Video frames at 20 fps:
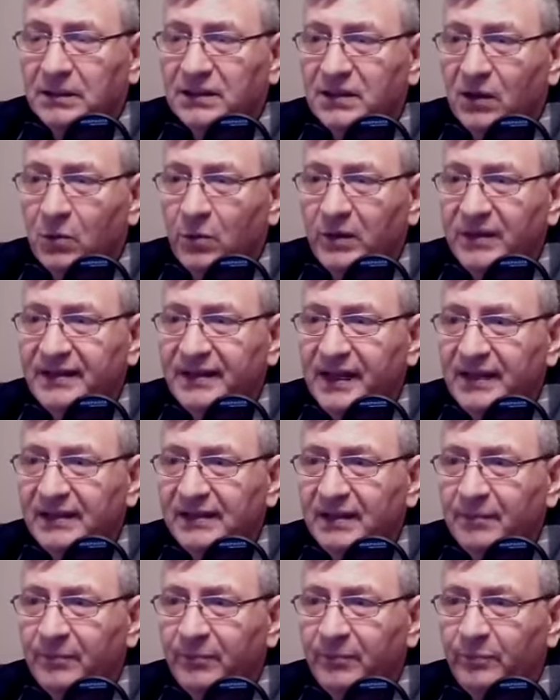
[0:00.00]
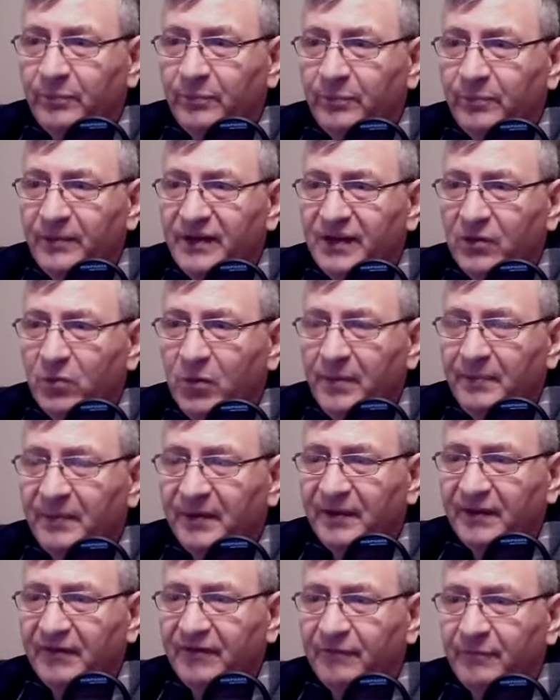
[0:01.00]
So we take the the
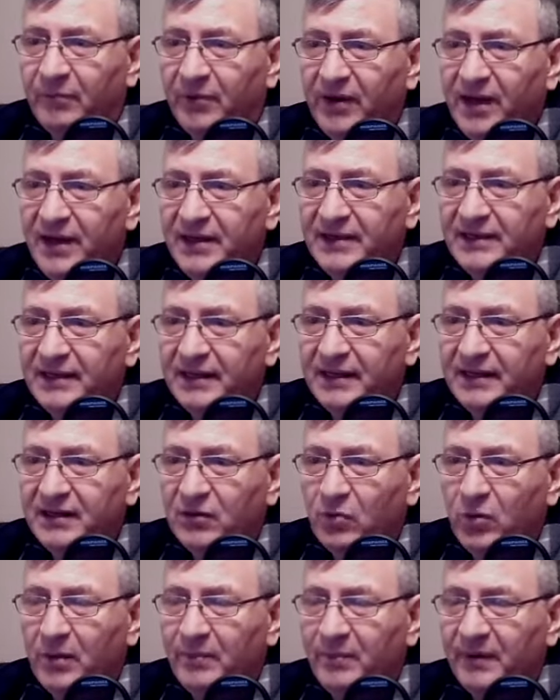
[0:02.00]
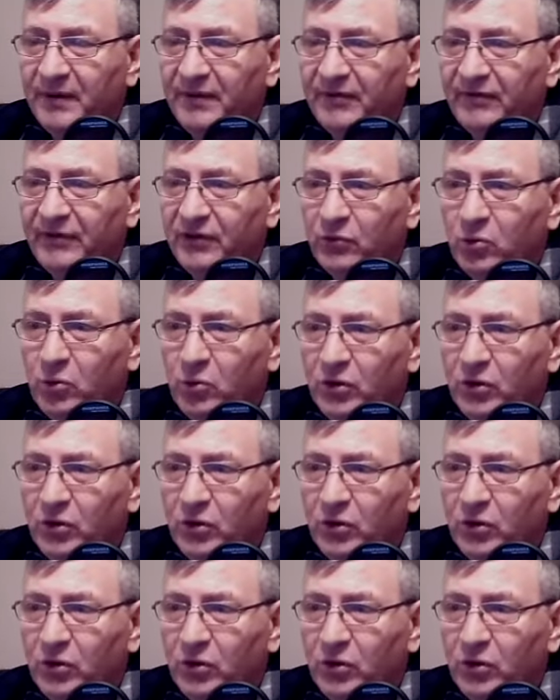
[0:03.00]
weapon of praise and the weapon of the